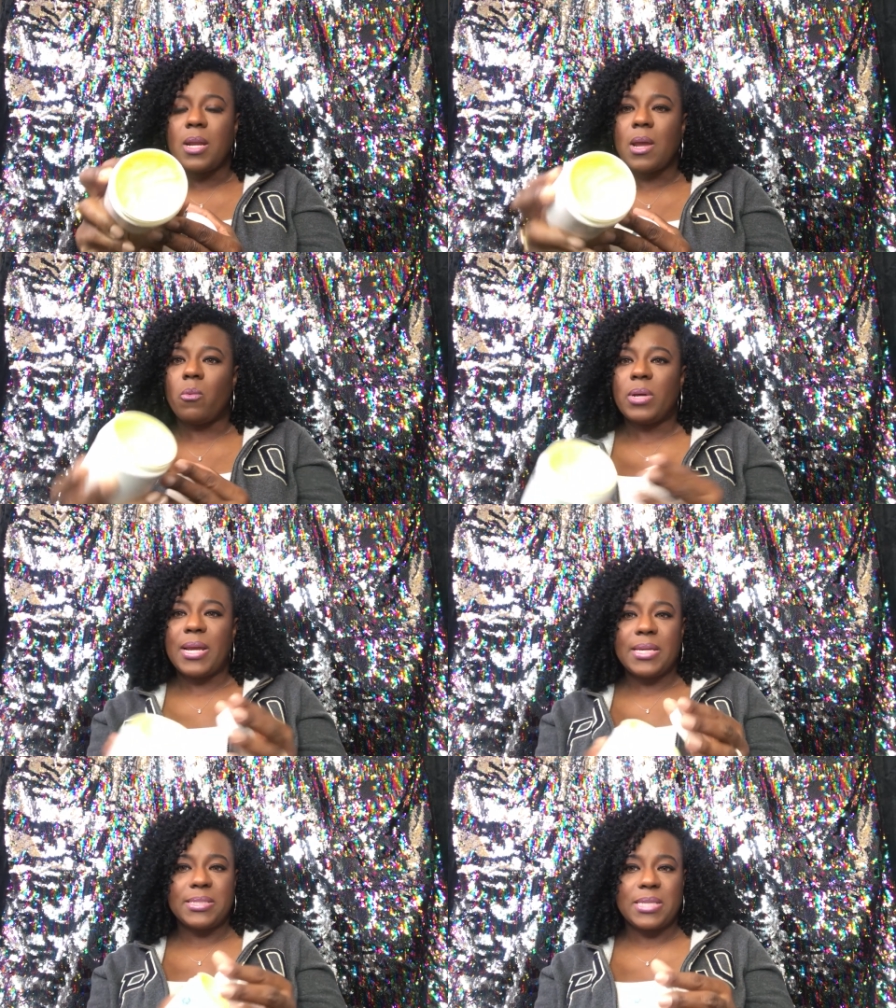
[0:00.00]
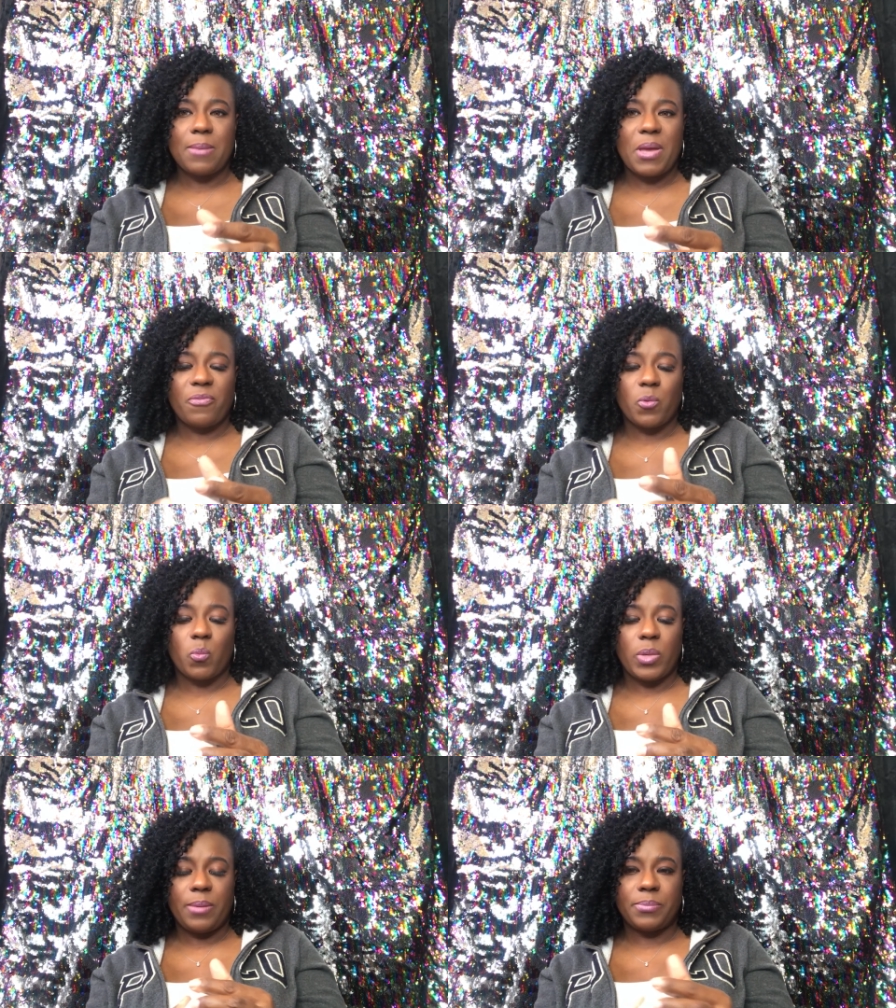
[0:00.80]
Now what I can say about the
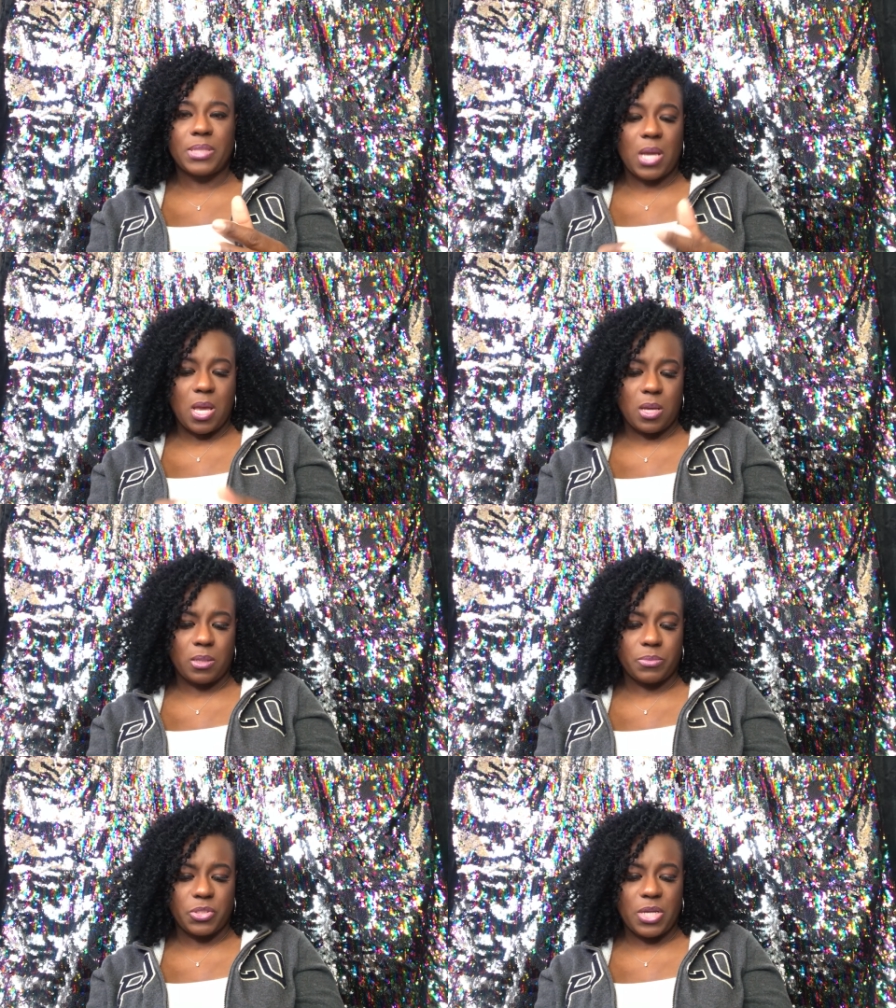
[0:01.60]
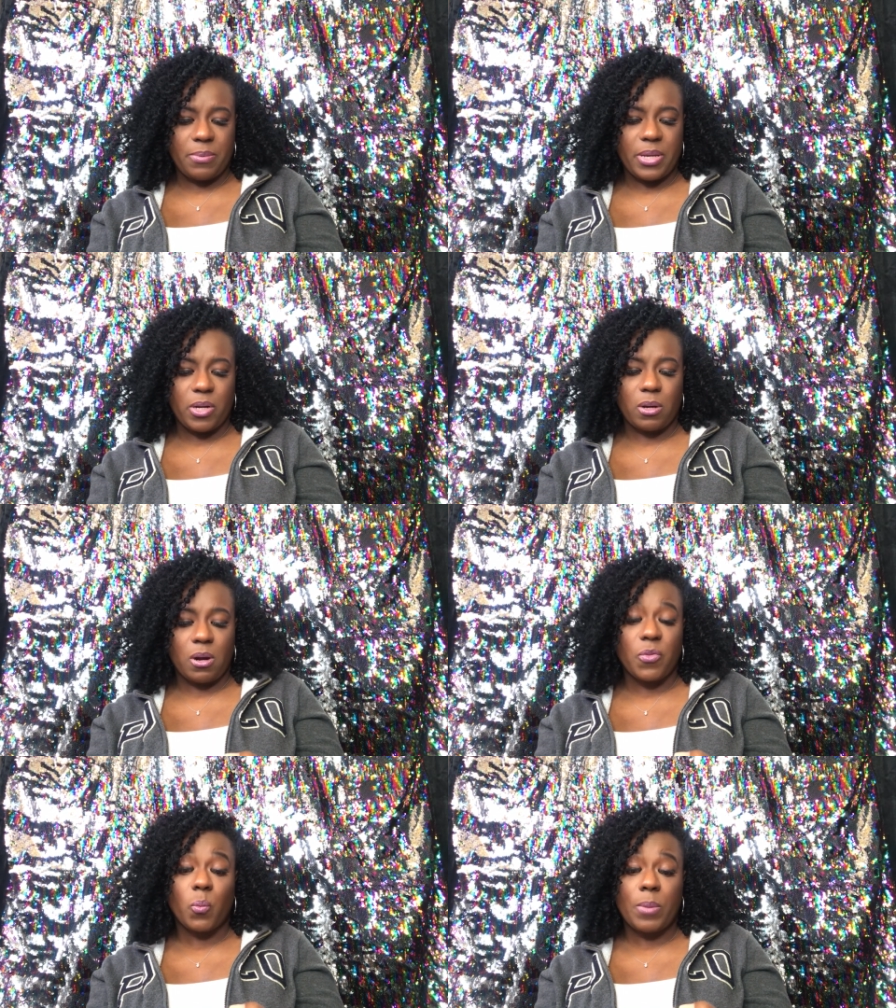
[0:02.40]
whipped um, shea butter
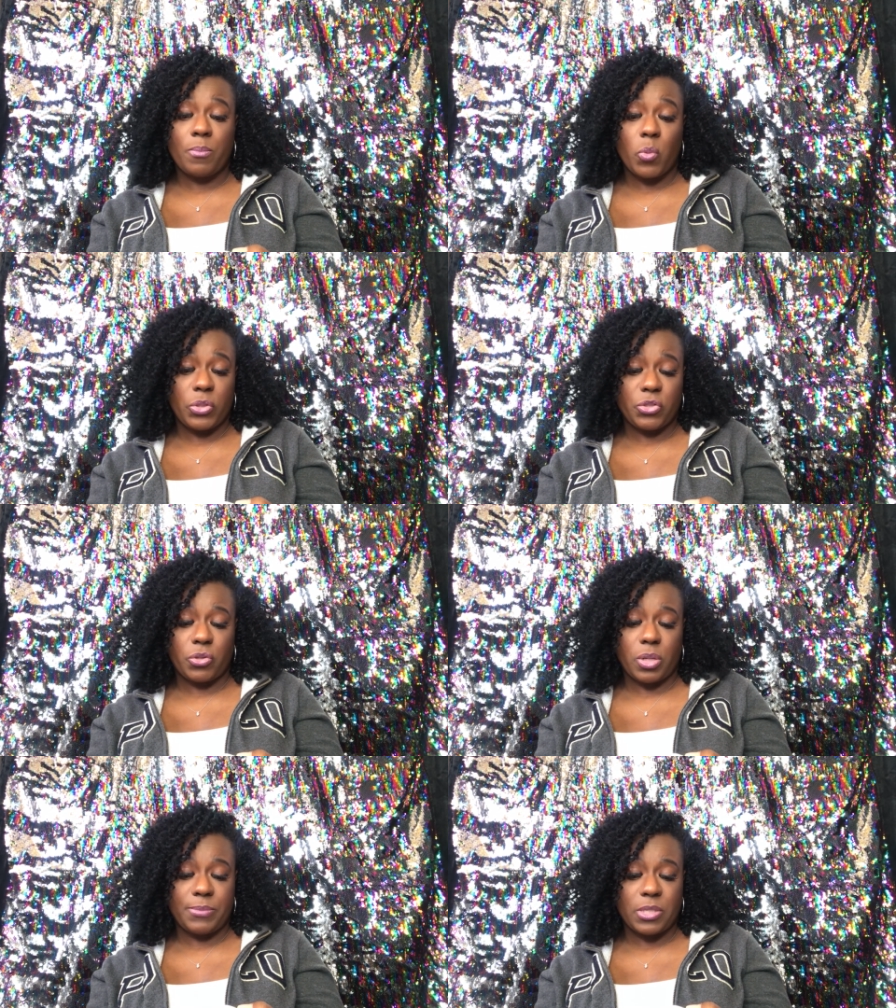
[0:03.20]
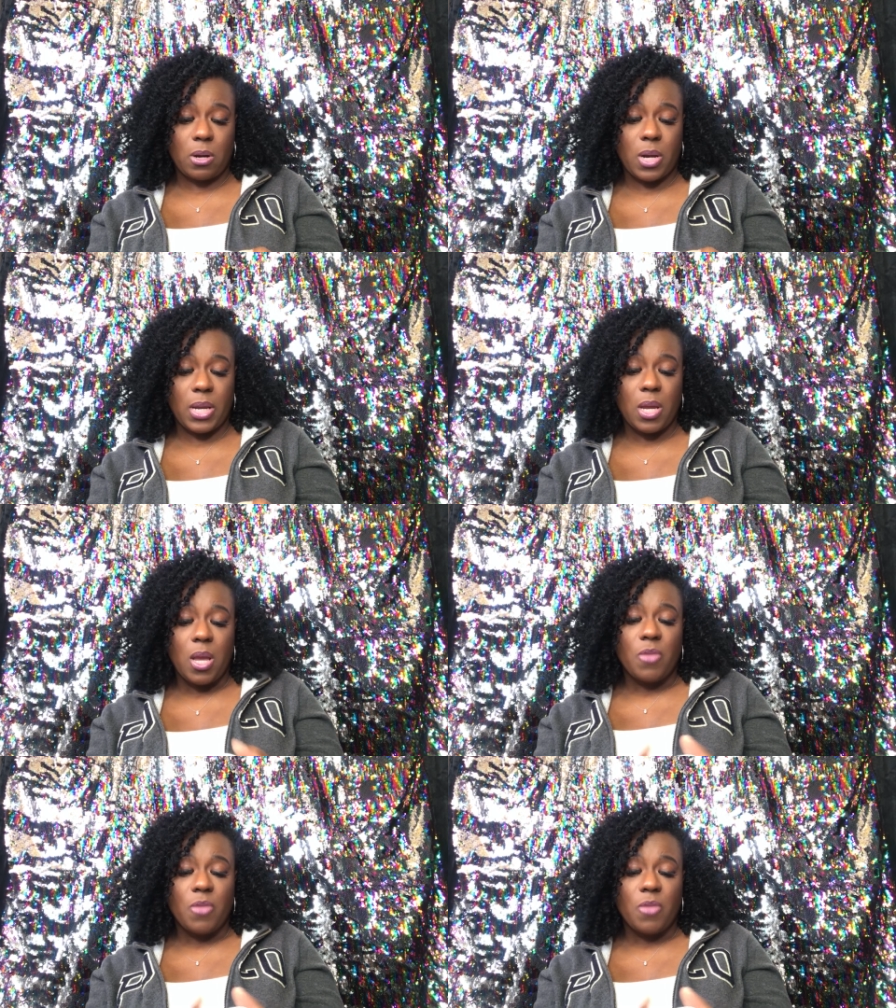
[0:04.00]
or the whipped moisture, I'm sorry,